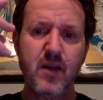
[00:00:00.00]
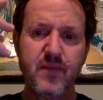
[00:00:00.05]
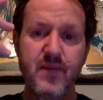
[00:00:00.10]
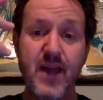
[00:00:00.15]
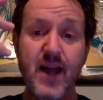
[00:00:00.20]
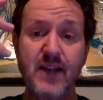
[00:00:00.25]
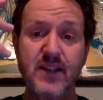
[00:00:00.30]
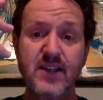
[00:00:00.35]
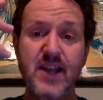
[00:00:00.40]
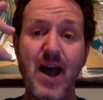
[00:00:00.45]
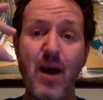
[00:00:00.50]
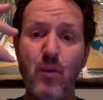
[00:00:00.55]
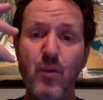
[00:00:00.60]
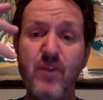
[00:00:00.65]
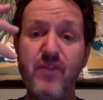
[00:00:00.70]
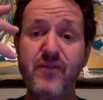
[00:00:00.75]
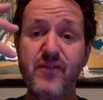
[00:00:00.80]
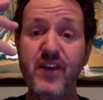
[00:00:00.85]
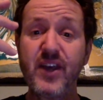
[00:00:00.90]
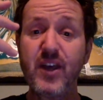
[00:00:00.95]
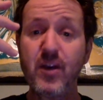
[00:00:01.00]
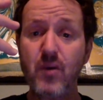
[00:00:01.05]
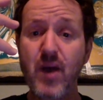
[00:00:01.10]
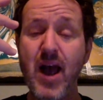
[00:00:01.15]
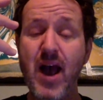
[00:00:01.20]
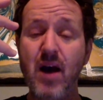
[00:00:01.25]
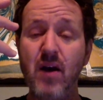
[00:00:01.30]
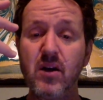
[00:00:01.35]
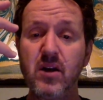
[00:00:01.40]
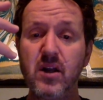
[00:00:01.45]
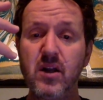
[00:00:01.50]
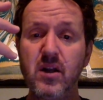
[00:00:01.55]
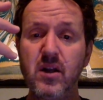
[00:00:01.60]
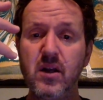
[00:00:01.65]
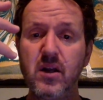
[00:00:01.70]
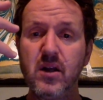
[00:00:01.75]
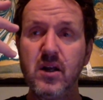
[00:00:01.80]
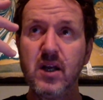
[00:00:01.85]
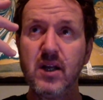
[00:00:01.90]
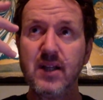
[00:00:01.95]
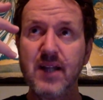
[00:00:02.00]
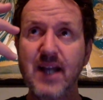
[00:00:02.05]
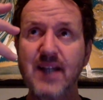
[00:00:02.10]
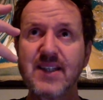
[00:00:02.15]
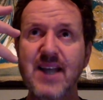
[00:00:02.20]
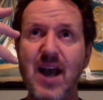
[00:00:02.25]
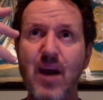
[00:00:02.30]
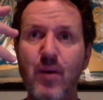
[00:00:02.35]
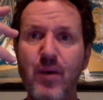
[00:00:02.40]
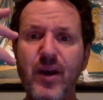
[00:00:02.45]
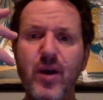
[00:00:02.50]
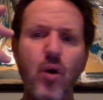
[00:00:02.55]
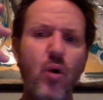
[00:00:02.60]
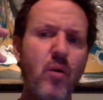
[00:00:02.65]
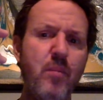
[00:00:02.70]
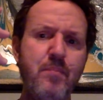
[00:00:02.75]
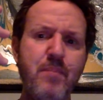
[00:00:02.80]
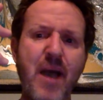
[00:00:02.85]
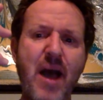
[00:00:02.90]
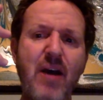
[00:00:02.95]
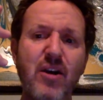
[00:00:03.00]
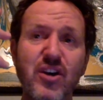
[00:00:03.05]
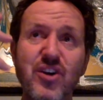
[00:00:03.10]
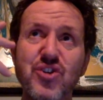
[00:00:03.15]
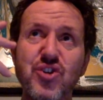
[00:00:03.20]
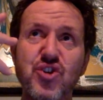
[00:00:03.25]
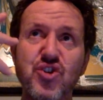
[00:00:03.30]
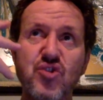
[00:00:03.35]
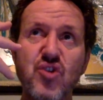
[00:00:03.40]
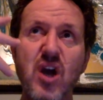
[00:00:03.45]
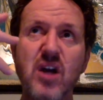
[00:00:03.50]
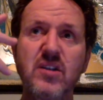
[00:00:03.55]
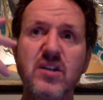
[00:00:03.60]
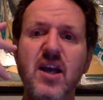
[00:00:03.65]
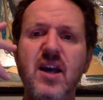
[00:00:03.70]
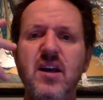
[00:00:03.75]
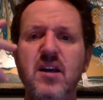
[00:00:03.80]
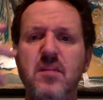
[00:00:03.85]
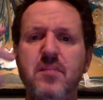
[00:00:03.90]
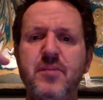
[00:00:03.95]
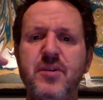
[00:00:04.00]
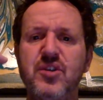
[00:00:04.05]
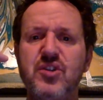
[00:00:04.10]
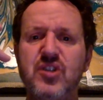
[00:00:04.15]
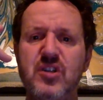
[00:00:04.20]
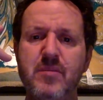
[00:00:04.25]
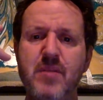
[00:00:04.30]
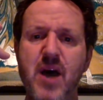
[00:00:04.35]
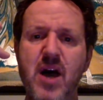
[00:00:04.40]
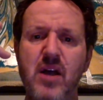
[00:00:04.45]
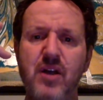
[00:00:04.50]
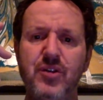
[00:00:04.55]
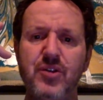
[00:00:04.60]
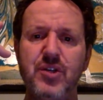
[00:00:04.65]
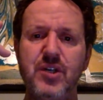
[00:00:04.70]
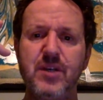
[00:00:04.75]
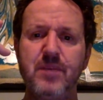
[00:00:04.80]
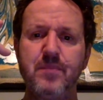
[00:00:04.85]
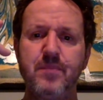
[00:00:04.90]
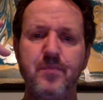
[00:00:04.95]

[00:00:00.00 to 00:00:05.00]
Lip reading: That's how we figure out. That's how we go about constructing an epistemology.